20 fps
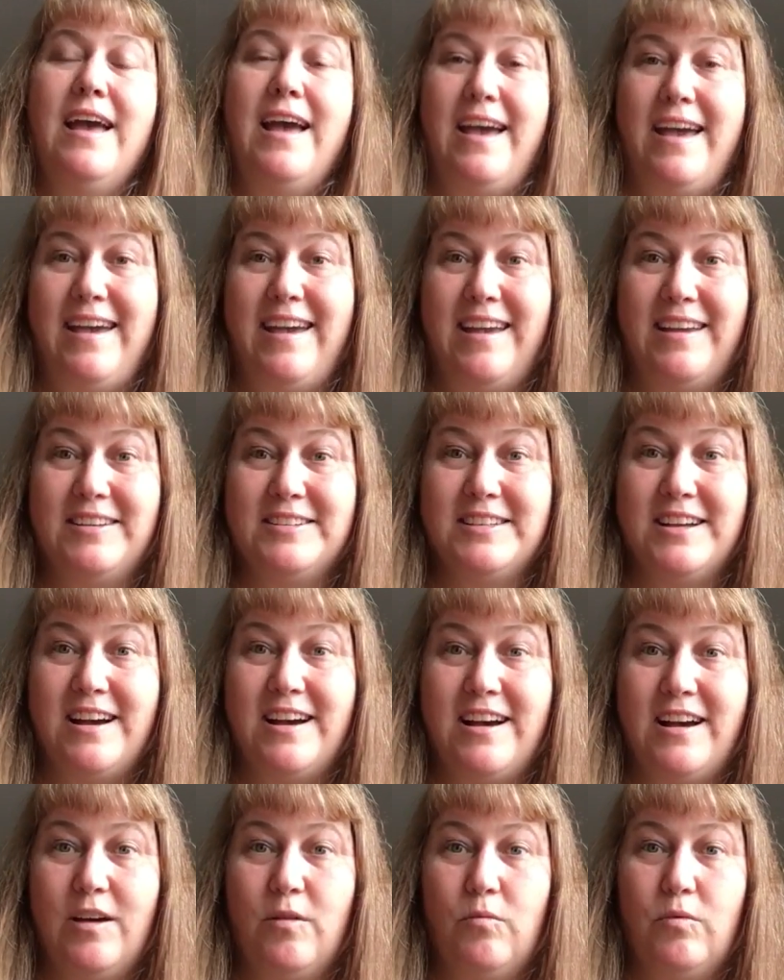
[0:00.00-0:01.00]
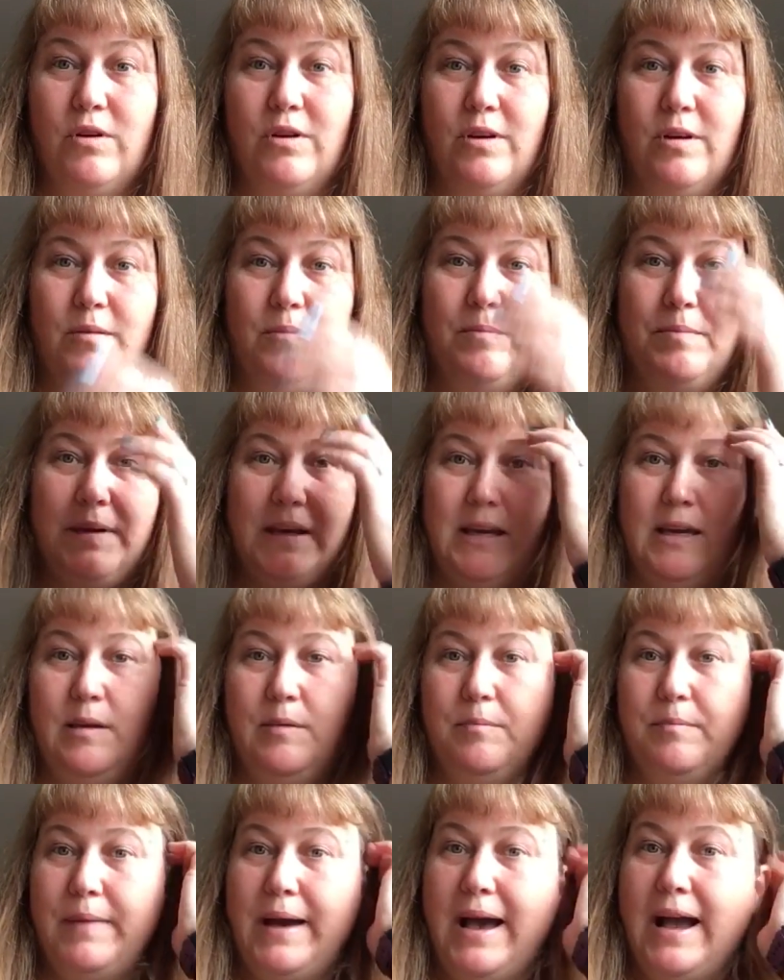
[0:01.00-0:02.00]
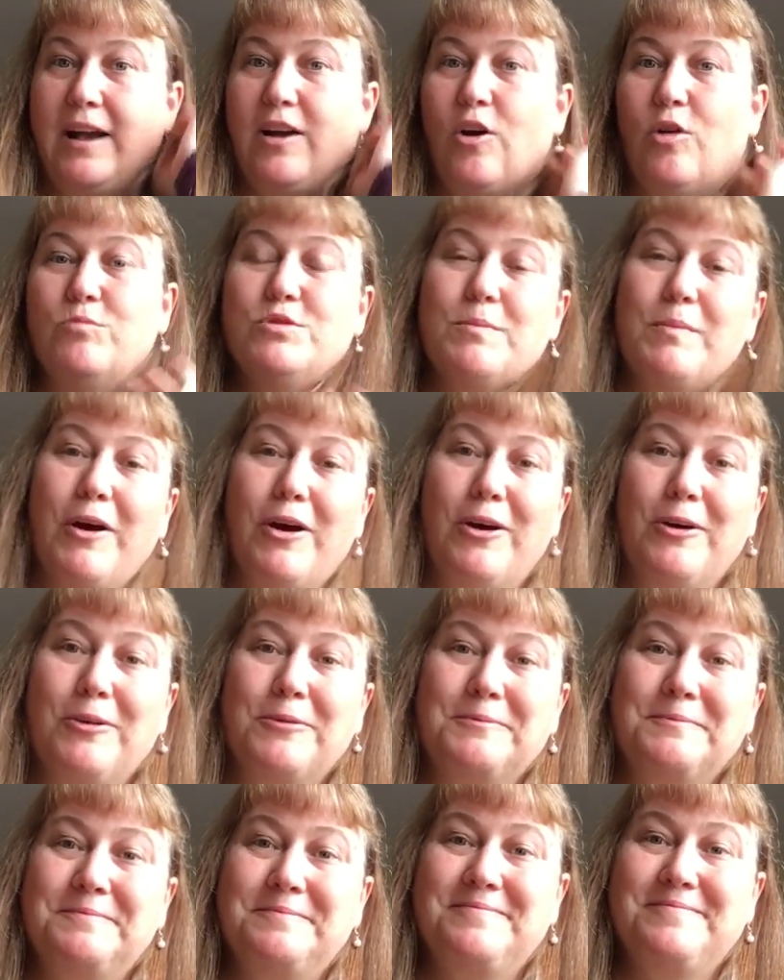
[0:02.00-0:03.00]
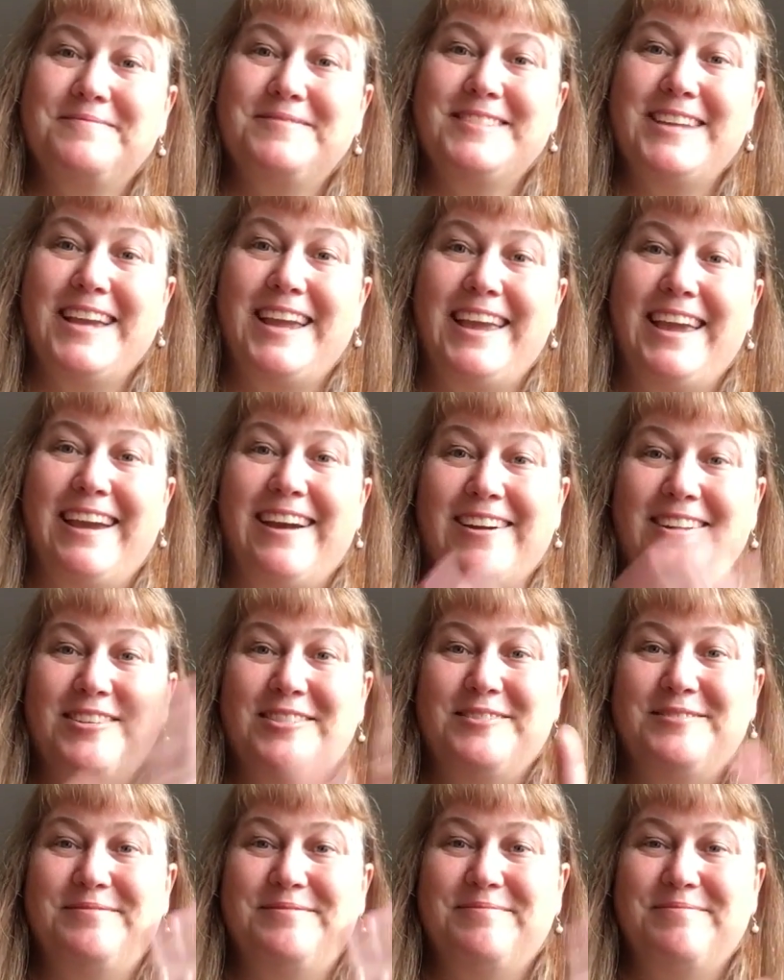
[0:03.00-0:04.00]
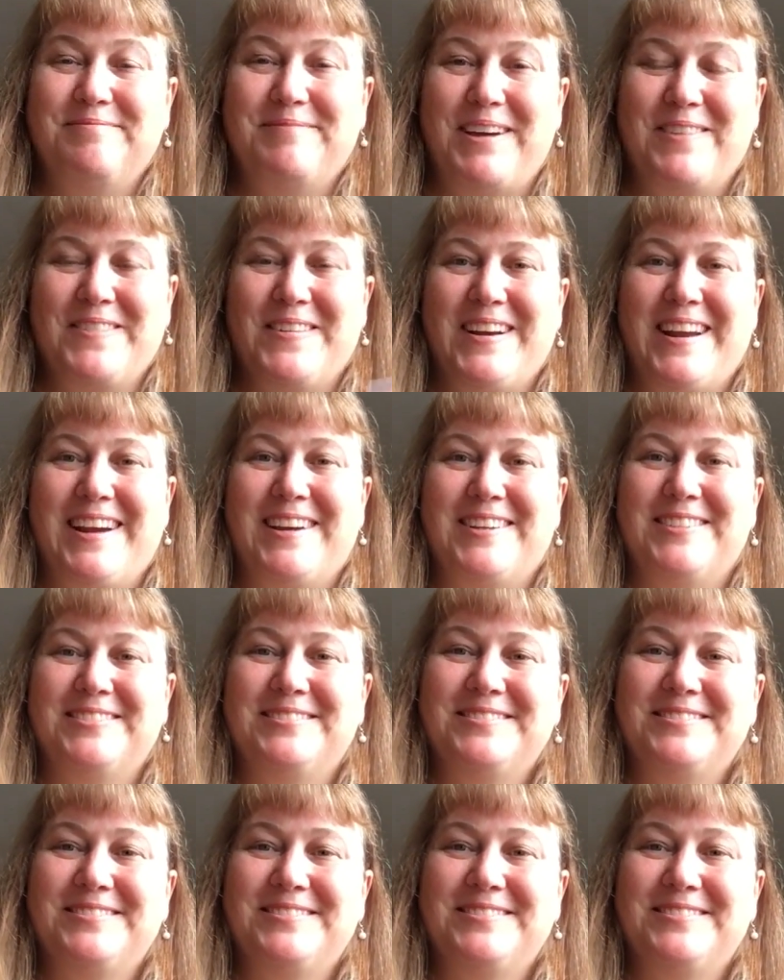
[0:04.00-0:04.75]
and I will be back home tomorrow. Take care. Bye for now.